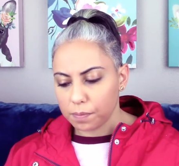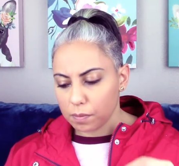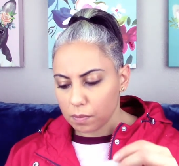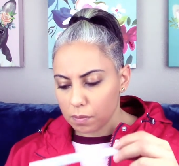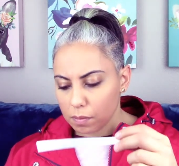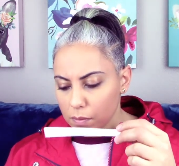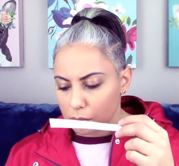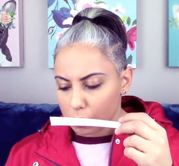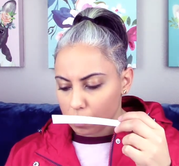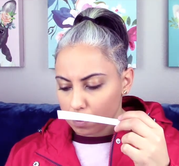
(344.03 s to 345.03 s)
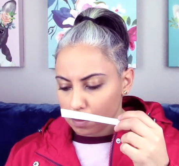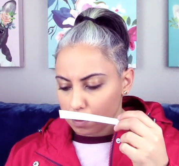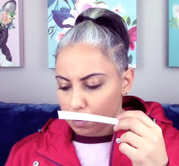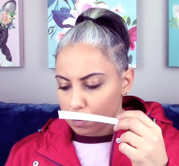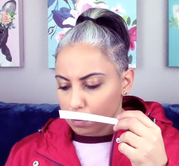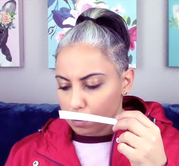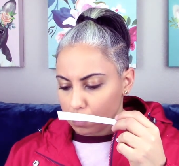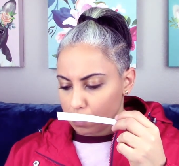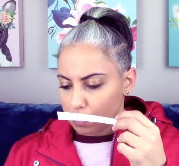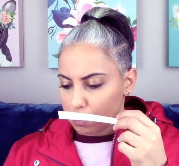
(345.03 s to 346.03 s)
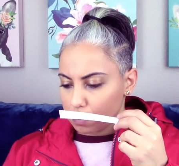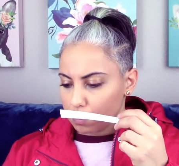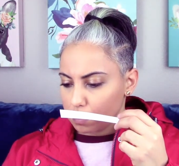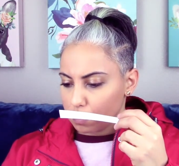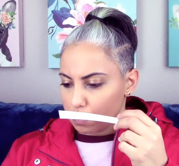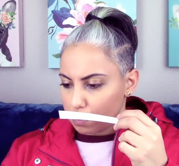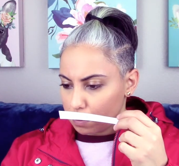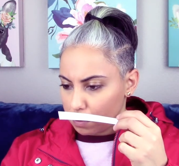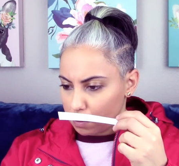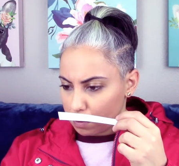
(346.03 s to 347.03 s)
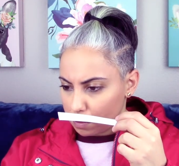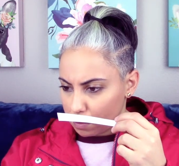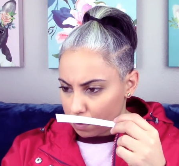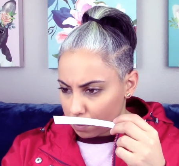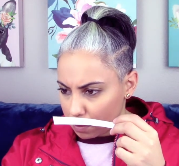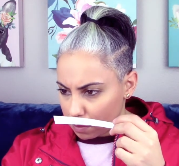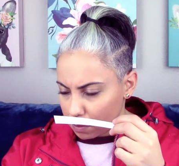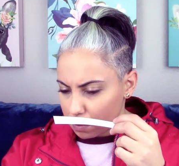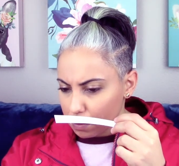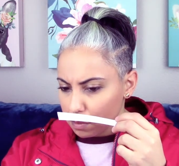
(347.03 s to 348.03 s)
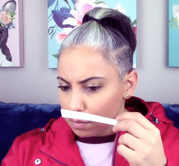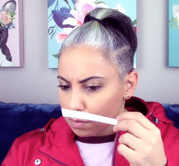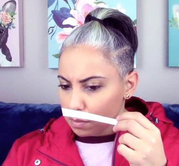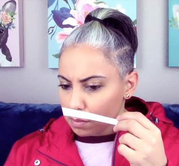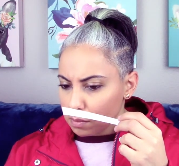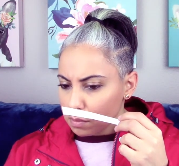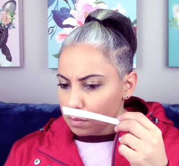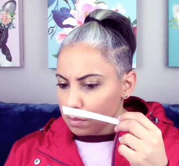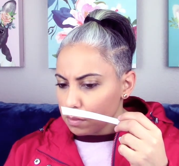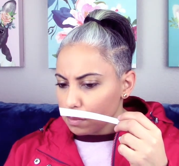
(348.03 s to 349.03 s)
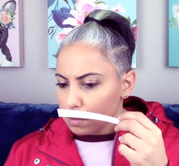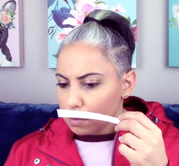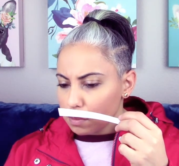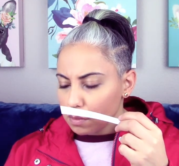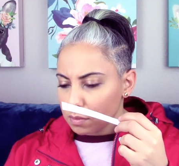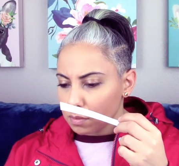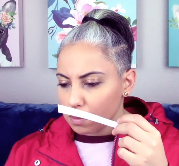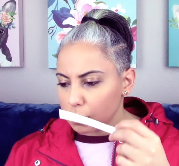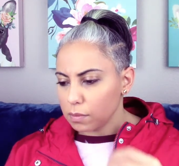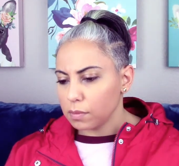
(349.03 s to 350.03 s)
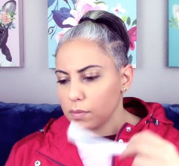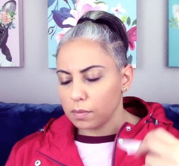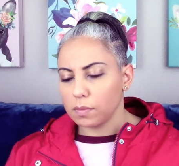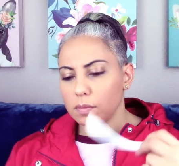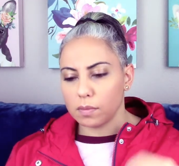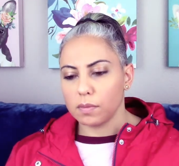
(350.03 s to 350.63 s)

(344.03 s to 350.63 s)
Nothing is said.